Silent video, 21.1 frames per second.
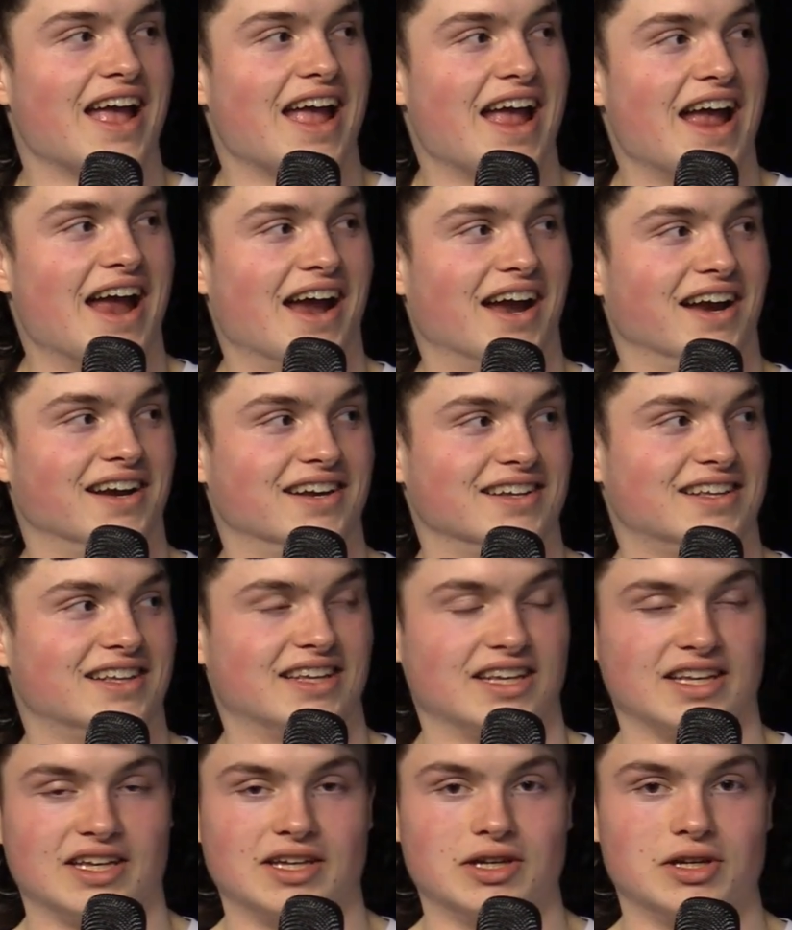and
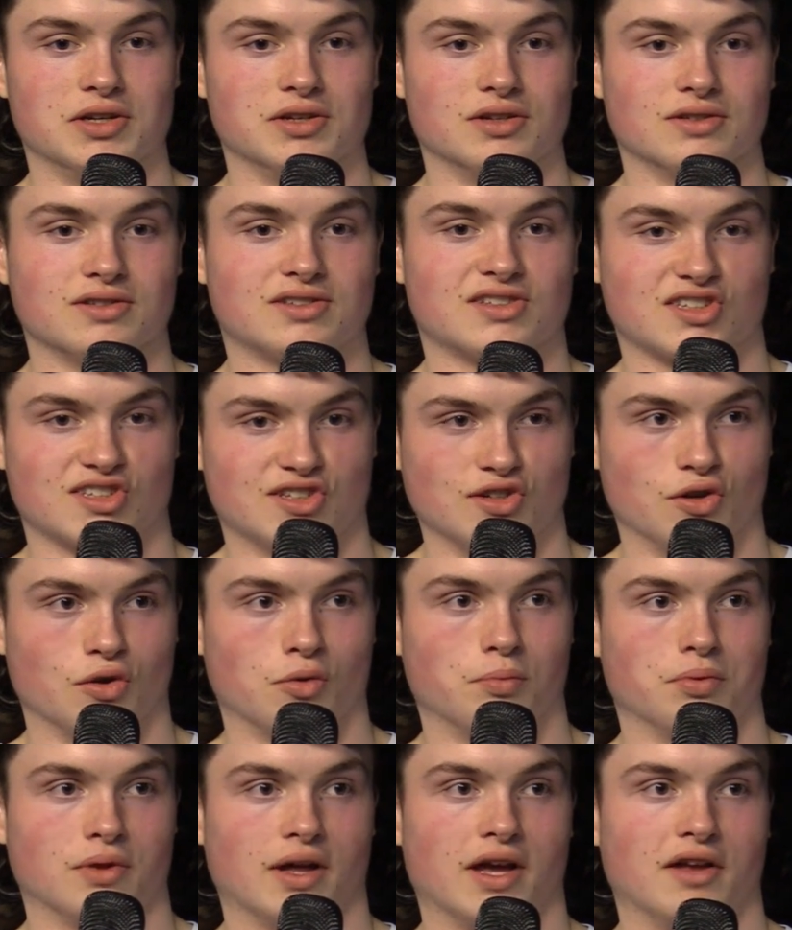he
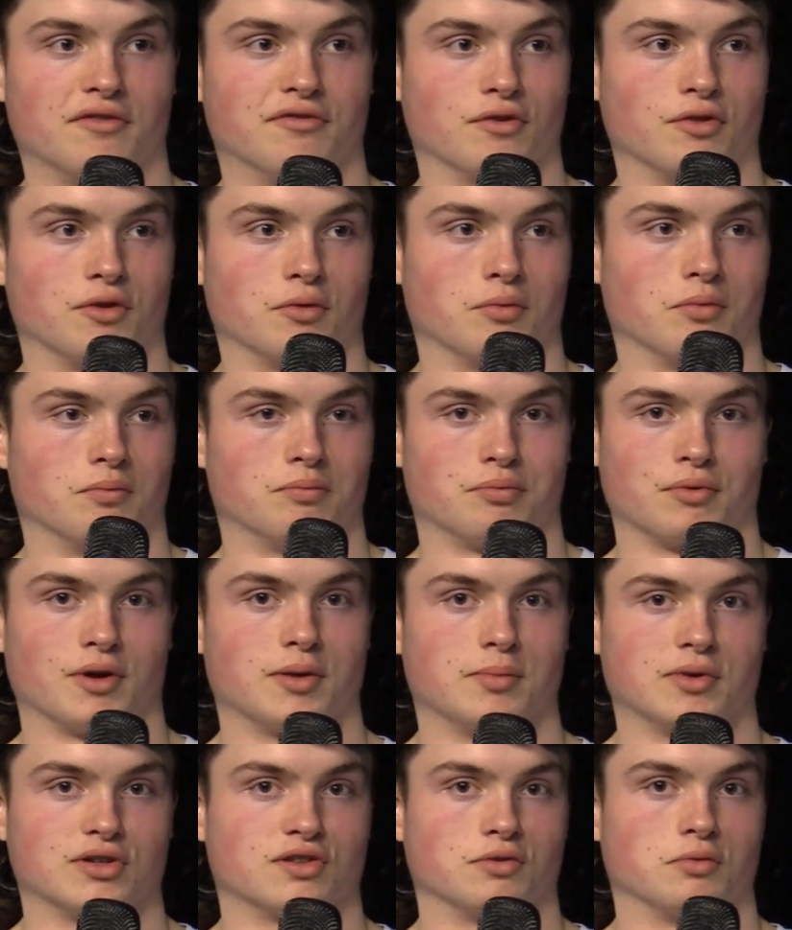still played for the
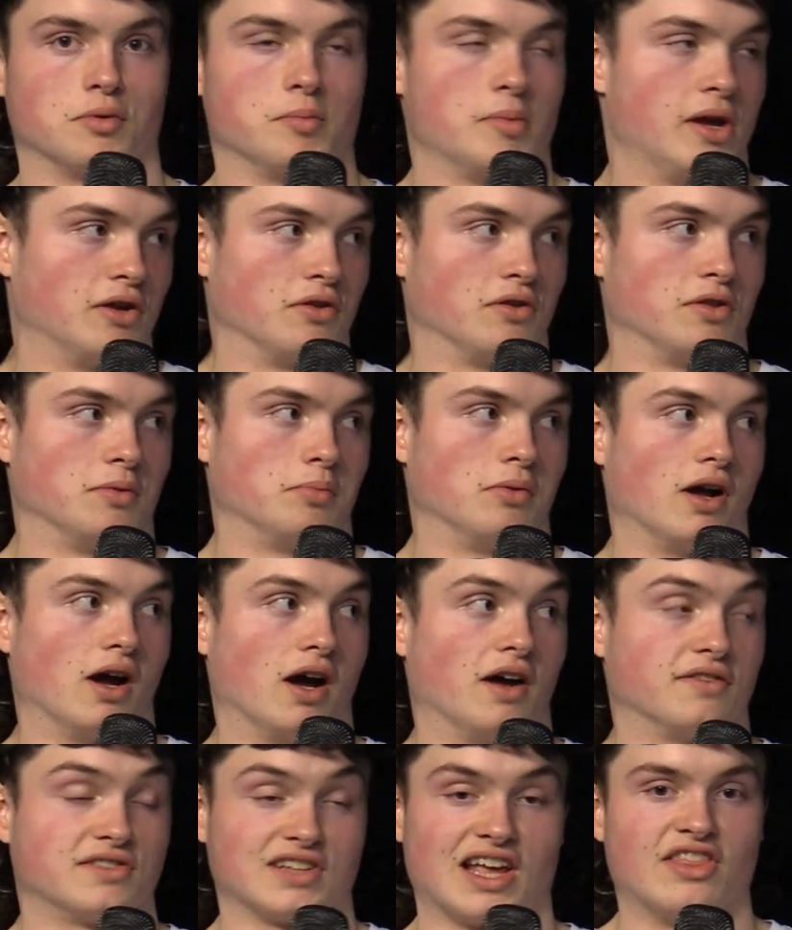pretty much the remainder of the
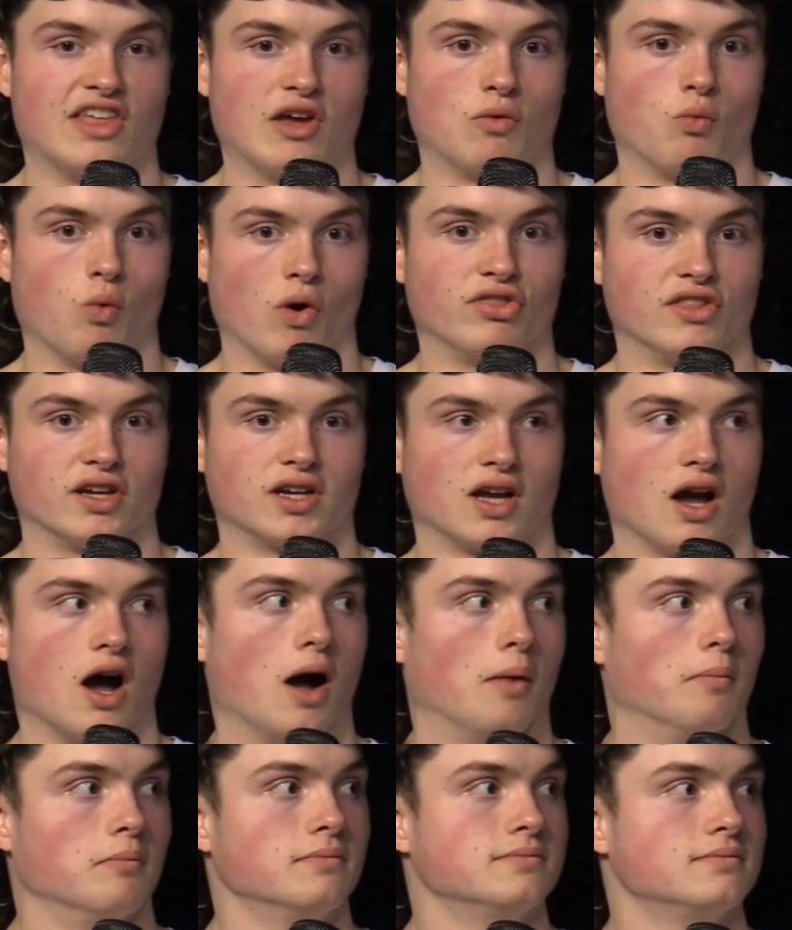playoffs, and they won the
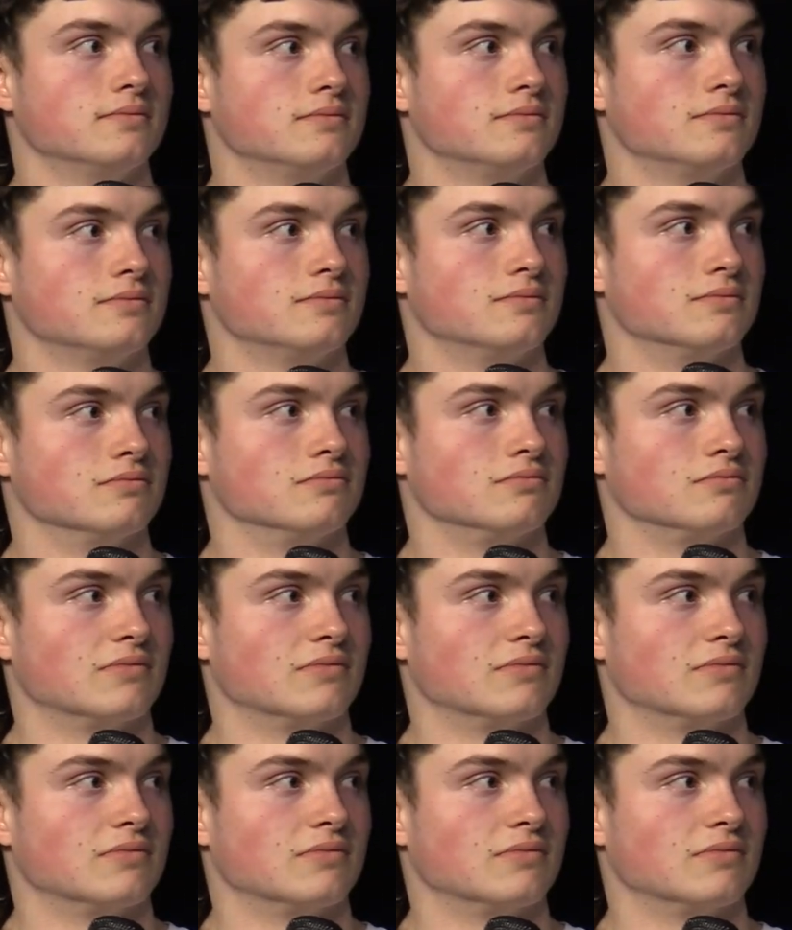cup. Yeah.